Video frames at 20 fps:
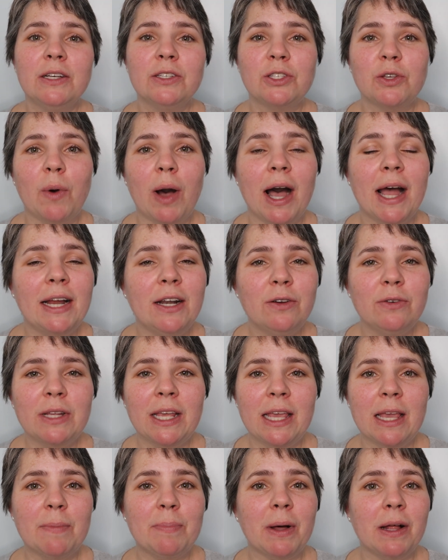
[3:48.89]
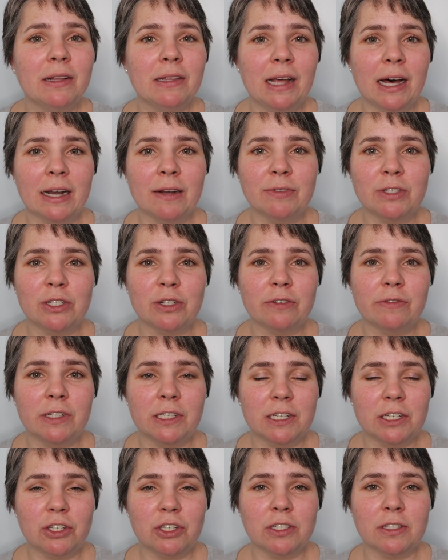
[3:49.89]
So I don't keep a lot of
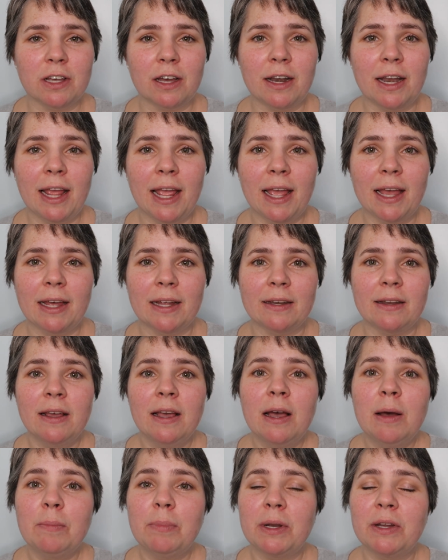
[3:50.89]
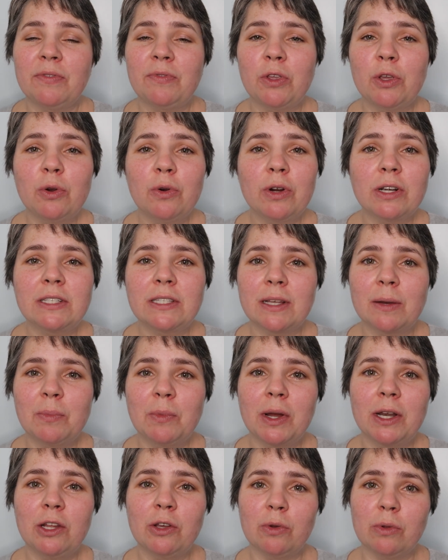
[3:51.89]
serving dishes on hand, but if you are
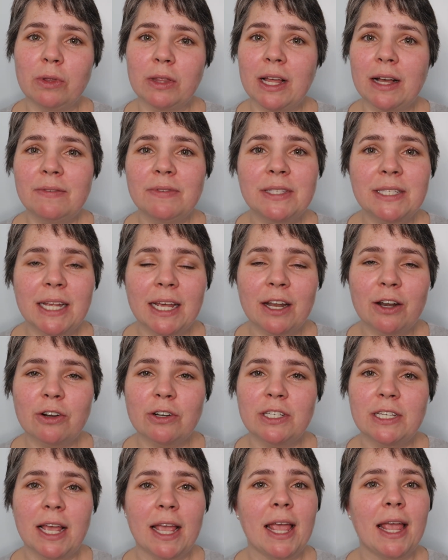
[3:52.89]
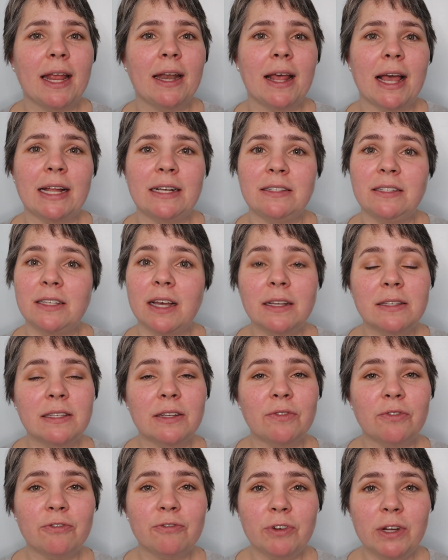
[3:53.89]
someone who loves to entertain and does
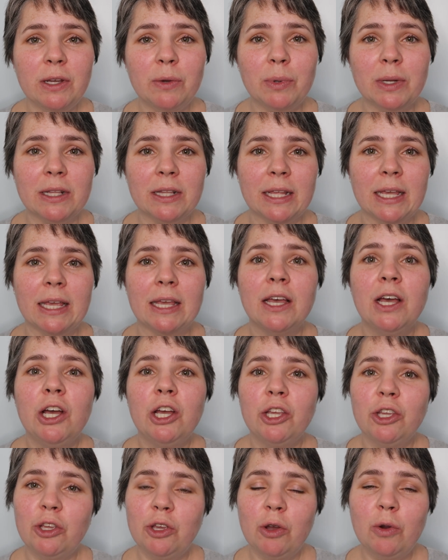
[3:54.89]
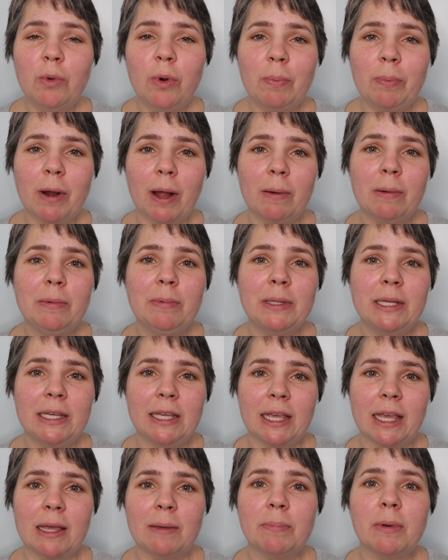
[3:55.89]
it frequently, you will probably
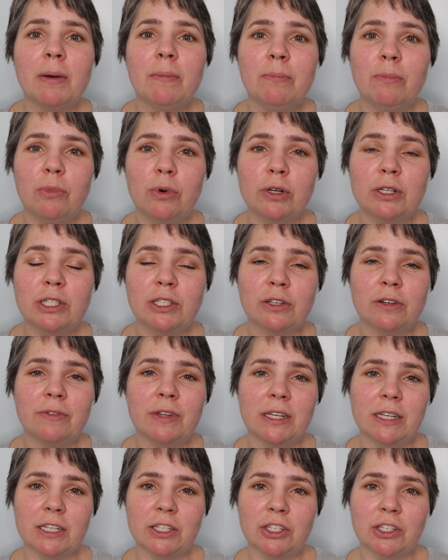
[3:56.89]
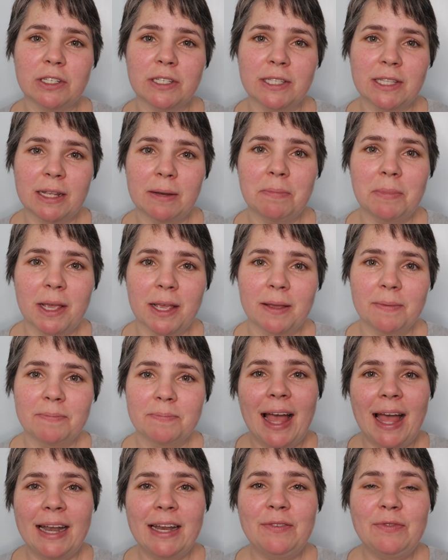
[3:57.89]
keep more serving dishes than
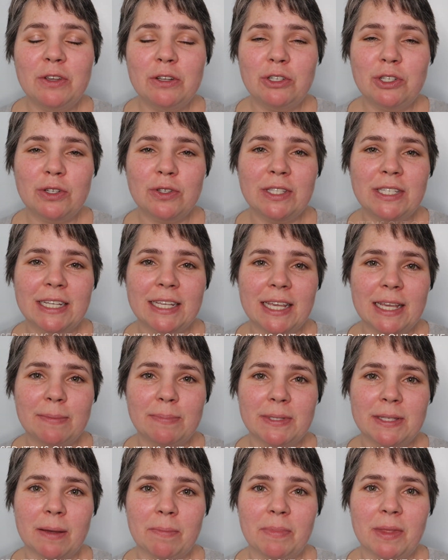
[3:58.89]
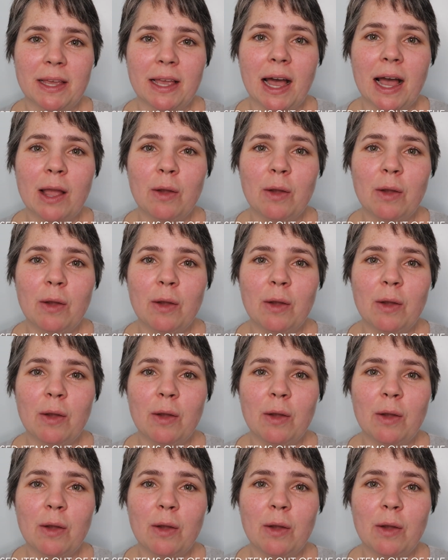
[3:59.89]
me. And if you choose to keep something,